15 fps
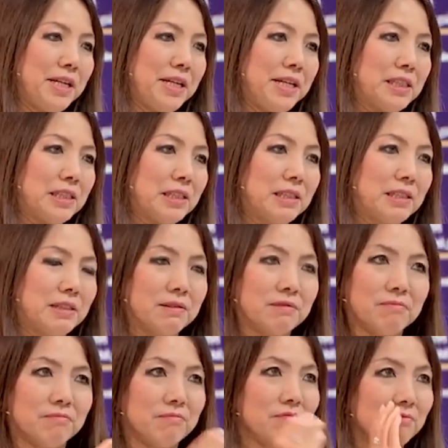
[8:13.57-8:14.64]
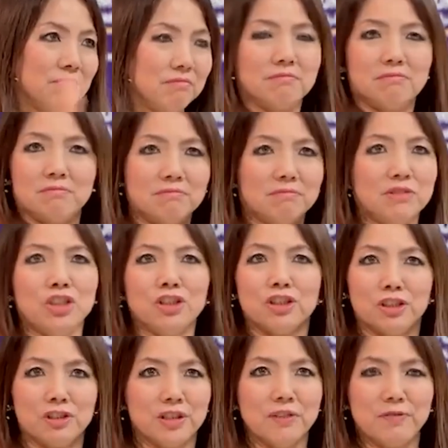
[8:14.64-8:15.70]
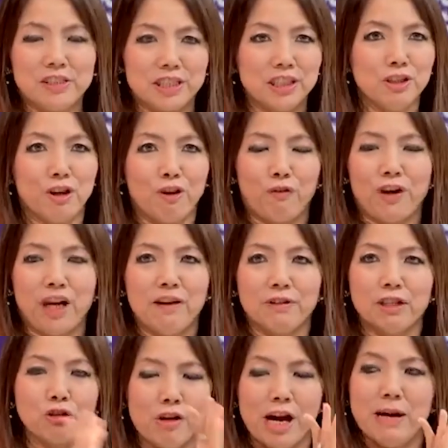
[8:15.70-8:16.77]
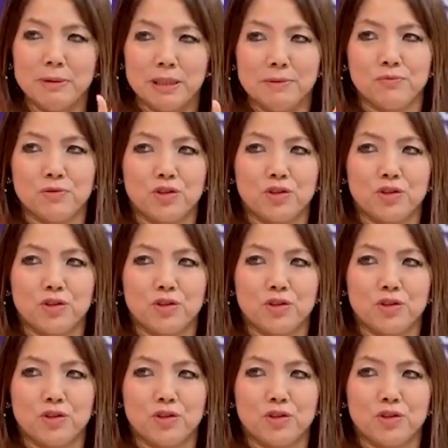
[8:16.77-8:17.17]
if it's in your favor, grab it.